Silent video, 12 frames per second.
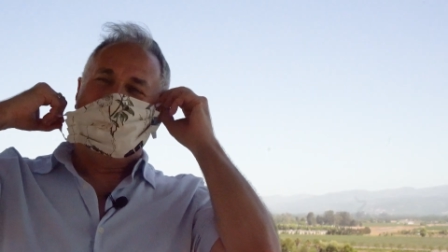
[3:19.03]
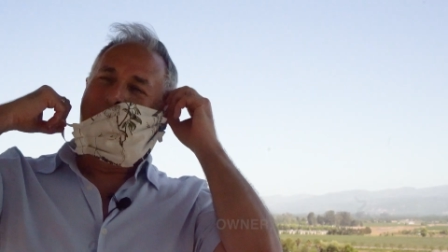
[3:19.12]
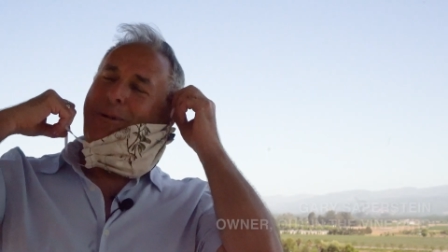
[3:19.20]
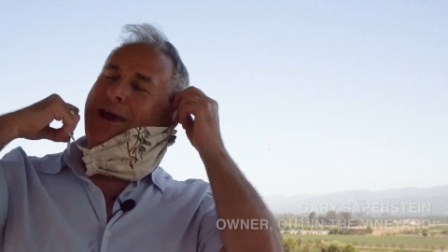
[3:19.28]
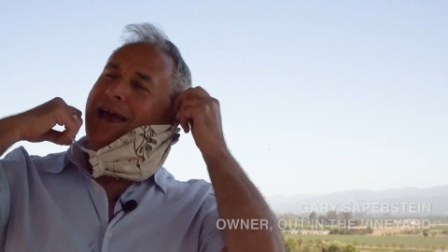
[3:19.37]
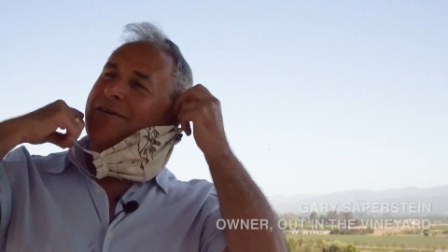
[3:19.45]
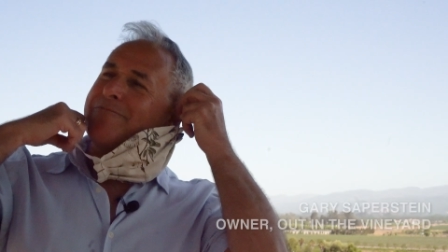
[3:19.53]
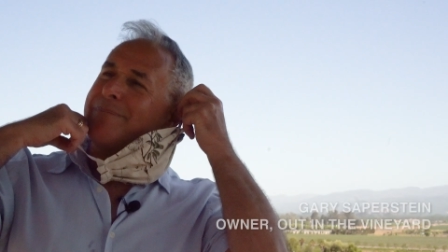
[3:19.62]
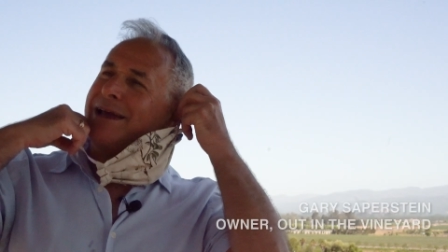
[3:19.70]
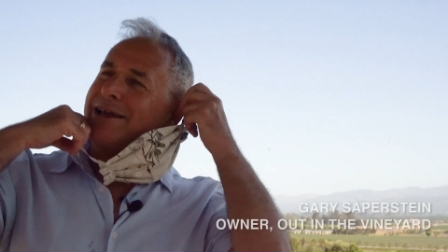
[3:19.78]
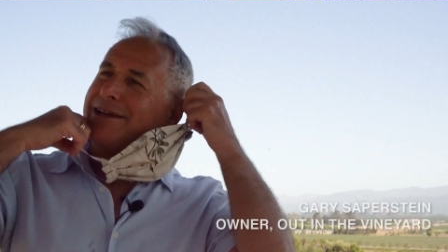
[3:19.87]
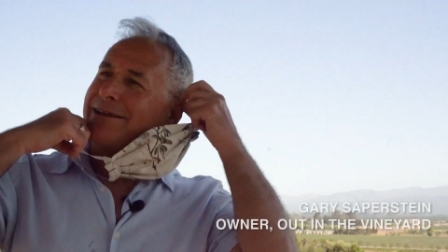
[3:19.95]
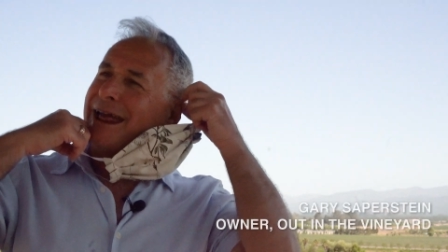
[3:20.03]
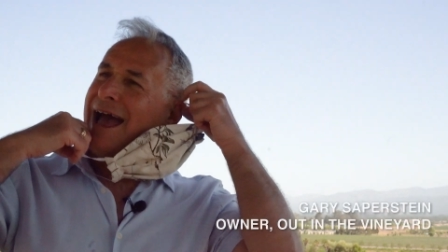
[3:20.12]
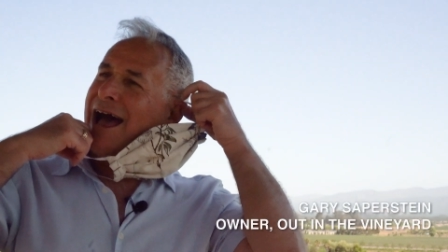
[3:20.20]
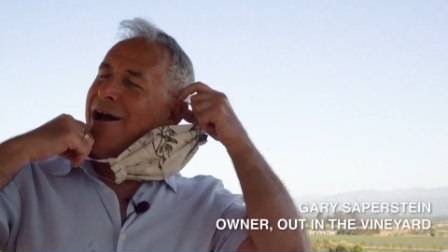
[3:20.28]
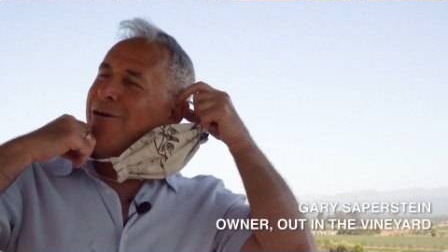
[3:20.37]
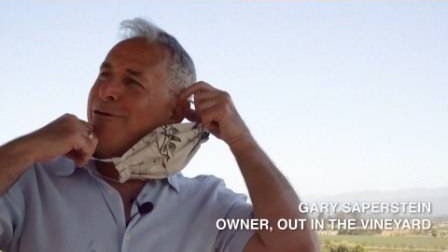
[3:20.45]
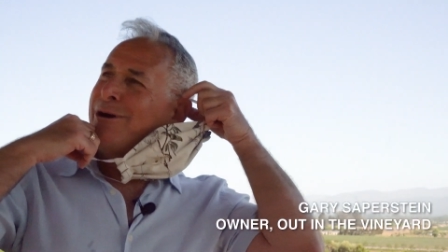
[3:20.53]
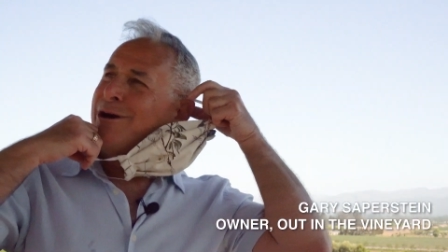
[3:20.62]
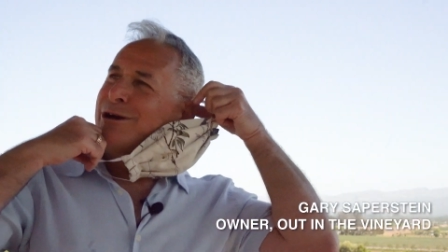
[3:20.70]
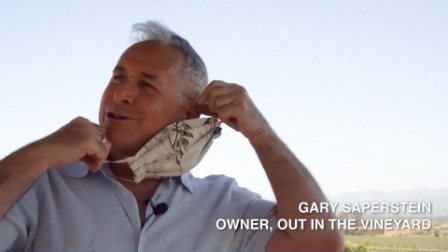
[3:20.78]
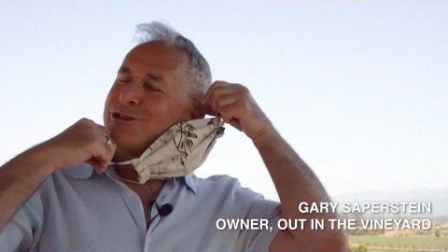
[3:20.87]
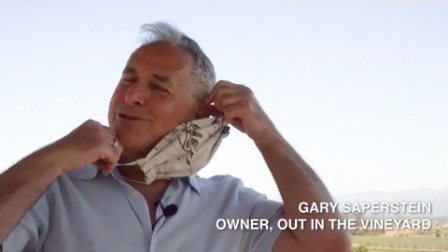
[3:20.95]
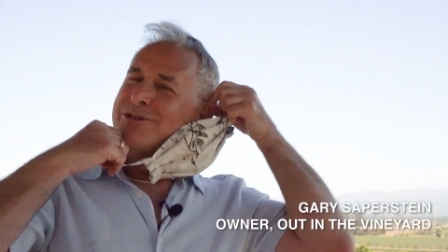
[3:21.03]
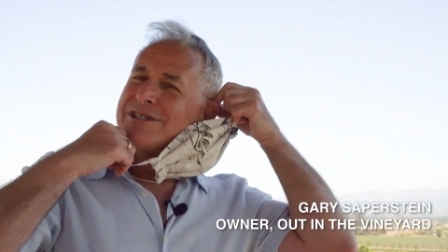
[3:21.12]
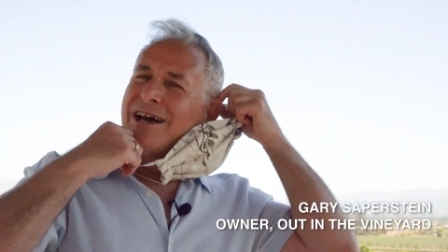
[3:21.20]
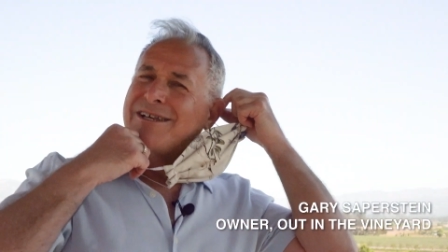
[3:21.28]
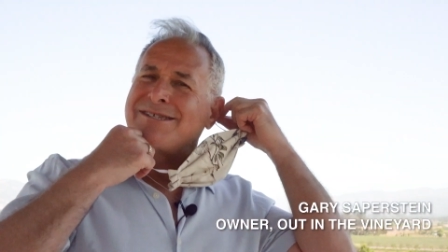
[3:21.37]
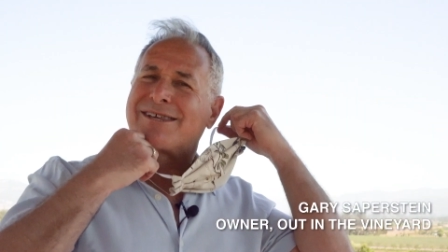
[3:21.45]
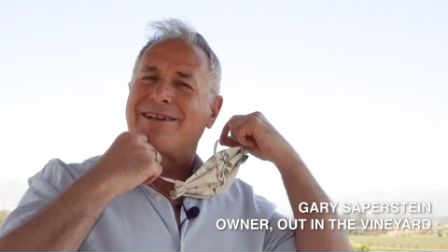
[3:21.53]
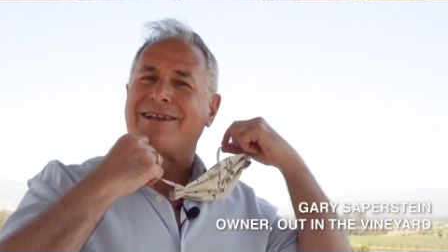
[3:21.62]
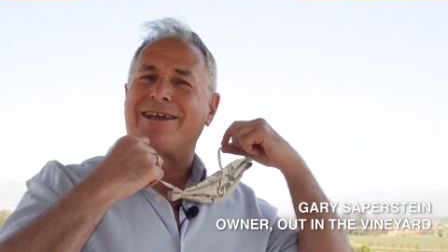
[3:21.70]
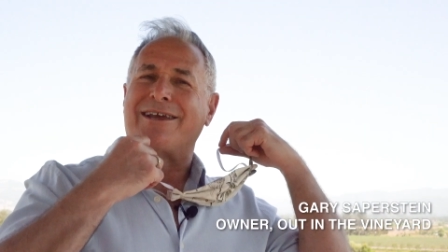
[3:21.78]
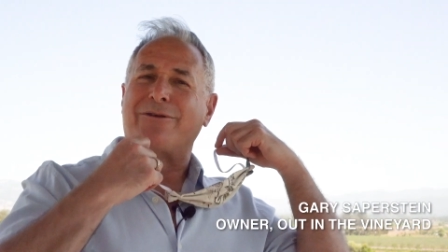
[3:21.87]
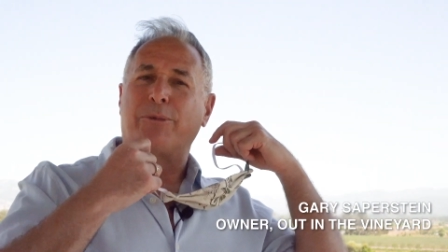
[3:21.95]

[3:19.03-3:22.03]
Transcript: We have made it now to Tuscany.